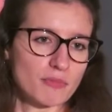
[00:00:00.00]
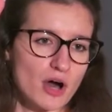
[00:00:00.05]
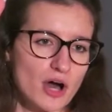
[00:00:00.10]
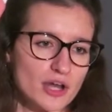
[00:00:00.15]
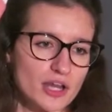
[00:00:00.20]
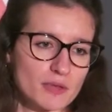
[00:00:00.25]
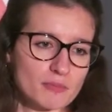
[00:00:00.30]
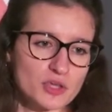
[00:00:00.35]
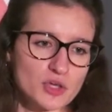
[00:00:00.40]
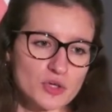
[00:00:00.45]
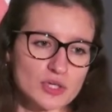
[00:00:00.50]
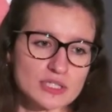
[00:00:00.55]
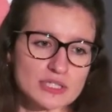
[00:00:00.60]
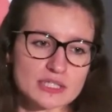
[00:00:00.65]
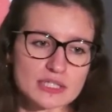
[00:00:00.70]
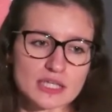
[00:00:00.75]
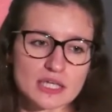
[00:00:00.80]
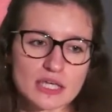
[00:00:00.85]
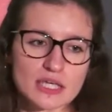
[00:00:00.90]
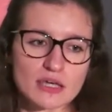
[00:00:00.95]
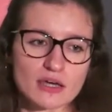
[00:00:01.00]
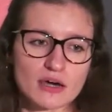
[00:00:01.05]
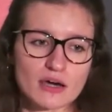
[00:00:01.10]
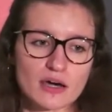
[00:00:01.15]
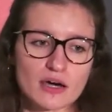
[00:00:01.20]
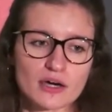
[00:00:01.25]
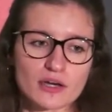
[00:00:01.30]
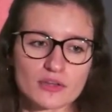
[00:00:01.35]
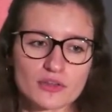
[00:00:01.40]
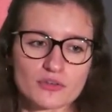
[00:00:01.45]
the bottom, you can see
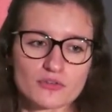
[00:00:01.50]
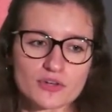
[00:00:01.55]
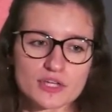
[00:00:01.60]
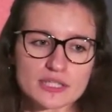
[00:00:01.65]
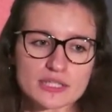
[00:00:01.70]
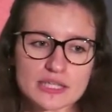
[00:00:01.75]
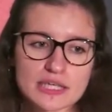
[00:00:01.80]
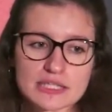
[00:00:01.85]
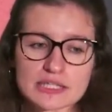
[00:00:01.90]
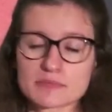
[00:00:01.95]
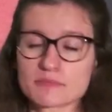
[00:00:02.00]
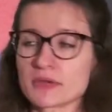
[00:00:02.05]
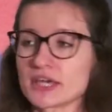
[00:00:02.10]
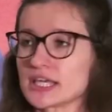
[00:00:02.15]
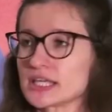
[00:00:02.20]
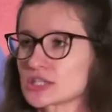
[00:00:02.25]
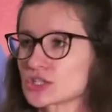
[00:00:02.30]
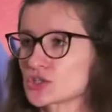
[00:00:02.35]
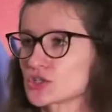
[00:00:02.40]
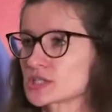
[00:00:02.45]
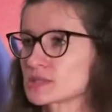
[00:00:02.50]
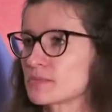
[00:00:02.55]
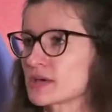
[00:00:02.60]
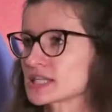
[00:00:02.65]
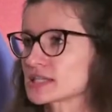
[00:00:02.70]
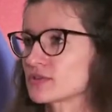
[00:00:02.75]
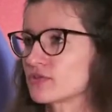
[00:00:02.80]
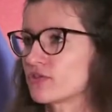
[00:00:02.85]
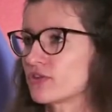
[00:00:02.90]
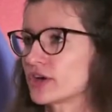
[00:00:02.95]
there is a space to
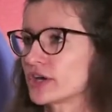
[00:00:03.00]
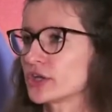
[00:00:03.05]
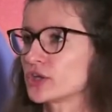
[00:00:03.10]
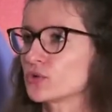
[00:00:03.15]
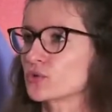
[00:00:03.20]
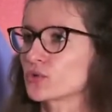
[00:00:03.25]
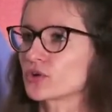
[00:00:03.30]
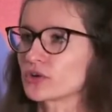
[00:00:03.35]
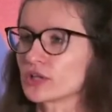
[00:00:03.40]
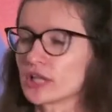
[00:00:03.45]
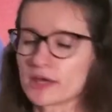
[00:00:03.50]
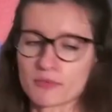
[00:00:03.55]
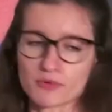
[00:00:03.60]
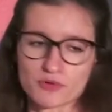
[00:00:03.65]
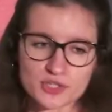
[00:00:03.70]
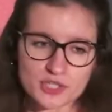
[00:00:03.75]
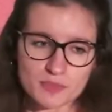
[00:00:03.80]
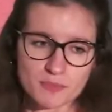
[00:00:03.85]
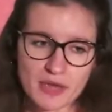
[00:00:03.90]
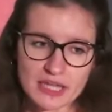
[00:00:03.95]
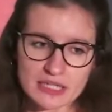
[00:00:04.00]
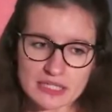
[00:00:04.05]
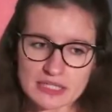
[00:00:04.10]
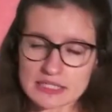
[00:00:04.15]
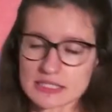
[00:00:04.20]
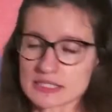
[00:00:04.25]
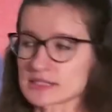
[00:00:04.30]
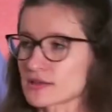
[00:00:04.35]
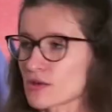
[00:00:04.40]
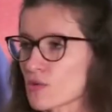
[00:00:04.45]
specify your library
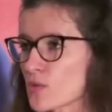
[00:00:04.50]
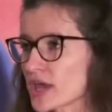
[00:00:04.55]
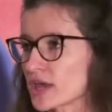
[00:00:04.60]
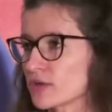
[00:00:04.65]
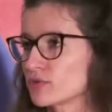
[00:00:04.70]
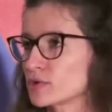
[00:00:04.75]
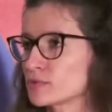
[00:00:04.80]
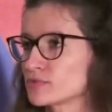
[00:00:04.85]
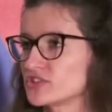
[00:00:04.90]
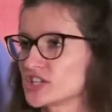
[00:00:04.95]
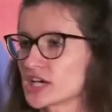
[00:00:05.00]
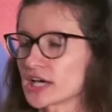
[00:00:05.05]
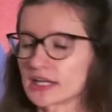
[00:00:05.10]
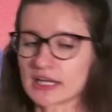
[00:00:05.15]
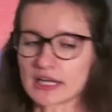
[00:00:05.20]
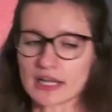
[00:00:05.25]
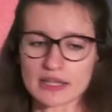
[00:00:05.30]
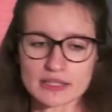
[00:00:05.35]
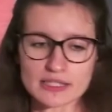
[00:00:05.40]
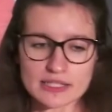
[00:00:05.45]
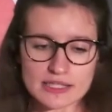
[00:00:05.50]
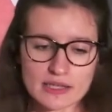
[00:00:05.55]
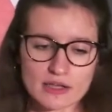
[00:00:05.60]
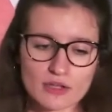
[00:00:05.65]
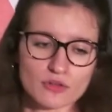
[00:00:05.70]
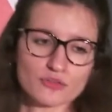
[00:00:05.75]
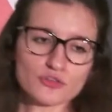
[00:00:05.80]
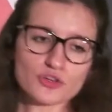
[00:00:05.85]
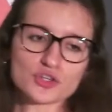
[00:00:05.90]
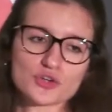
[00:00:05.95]
dependencies the way we've done it in the
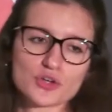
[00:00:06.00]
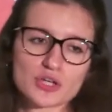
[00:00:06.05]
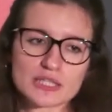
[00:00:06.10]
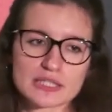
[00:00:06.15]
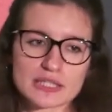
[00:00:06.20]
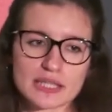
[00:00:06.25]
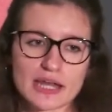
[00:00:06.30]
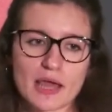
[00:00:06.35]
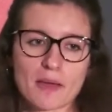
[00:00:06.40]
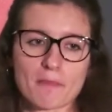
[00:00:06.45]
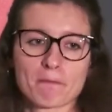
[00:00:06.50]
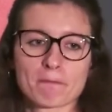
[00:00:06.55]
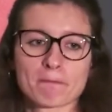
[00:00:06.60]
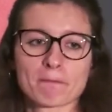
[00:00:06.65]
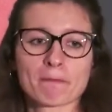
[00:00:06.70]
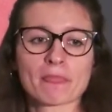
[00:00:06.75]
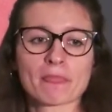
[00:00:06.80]
single feature instant app.